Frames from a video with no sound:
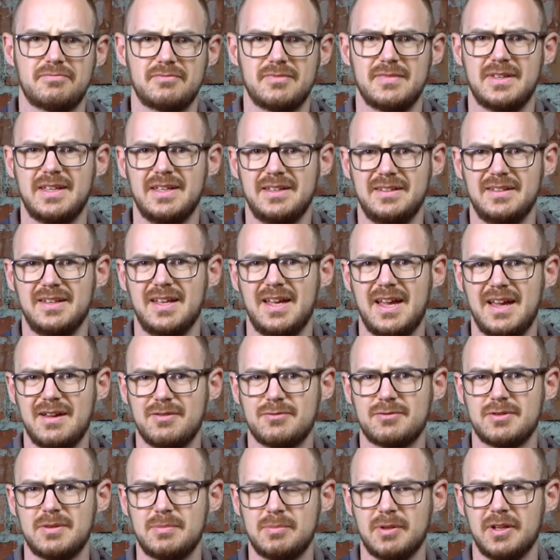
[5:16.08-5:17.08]
in
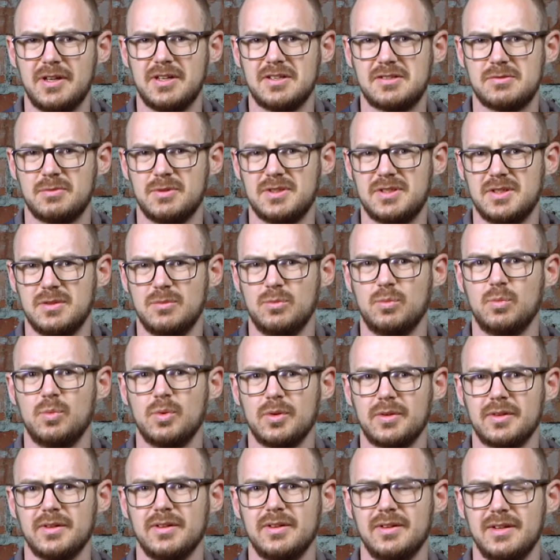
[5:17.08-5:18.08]
every place which you
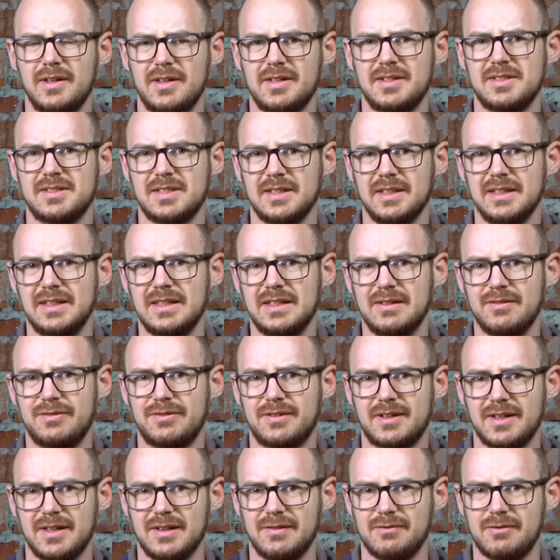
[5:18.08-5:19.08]
wouldn't like to leave
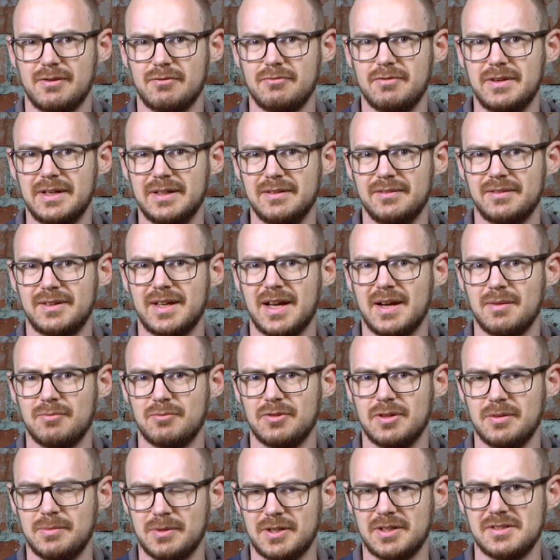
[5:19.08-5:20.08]
kind of a real
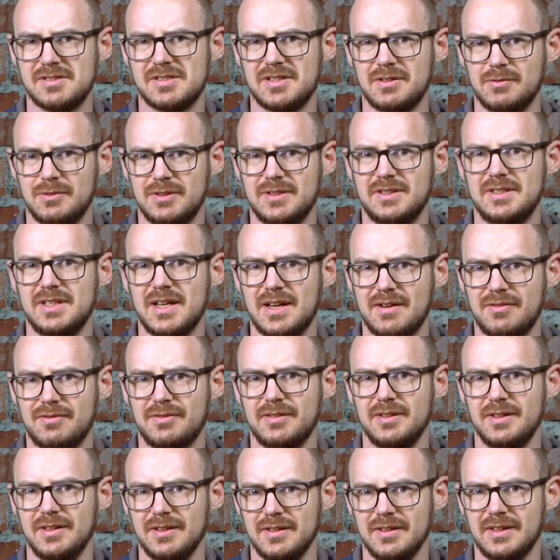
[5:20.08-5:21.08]
camera, because it would
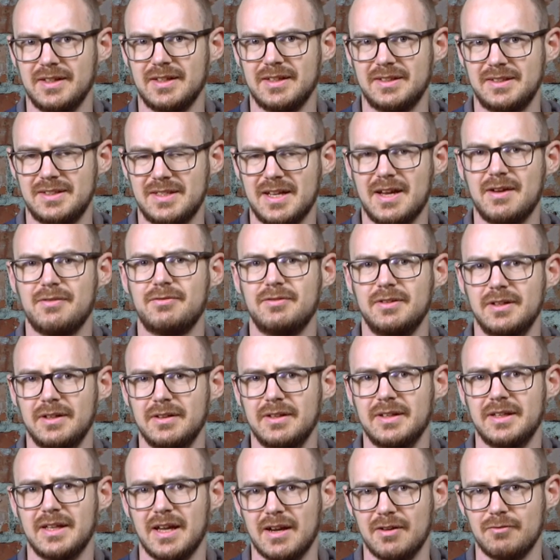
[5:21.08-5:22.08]
definitely
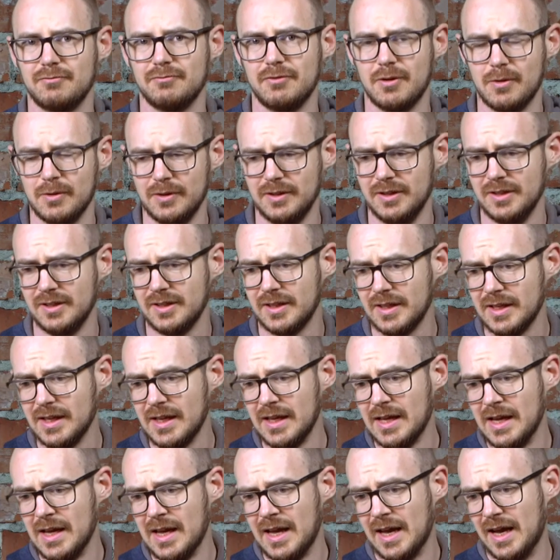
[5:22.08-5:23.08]
get ruined.
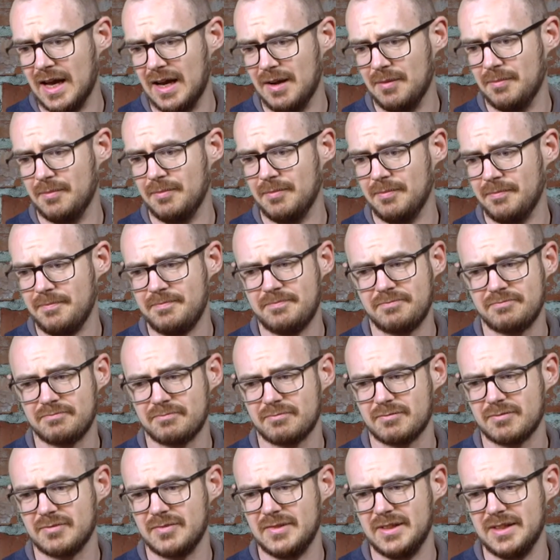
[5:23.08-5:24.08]

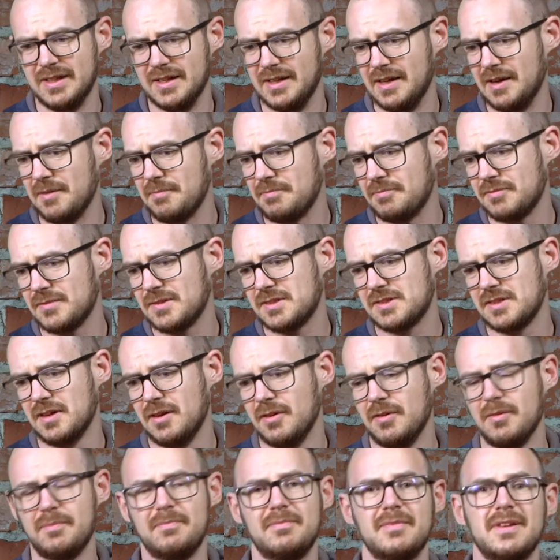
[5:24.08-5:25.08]
Yeah,
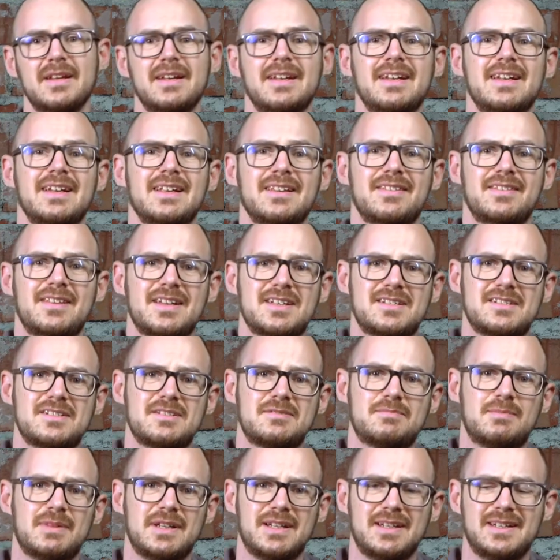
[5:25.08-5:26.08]
so this has
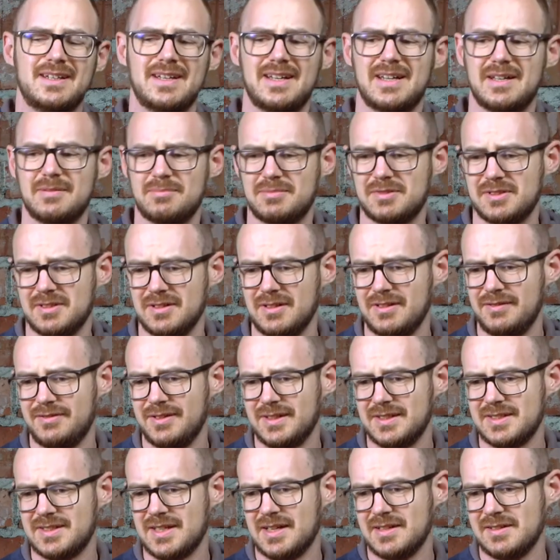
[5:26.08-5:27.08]
been absolutely
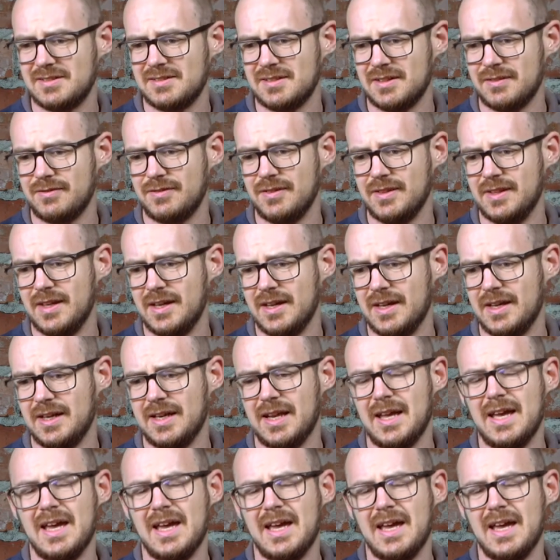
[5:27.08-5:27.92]
fantastic for that.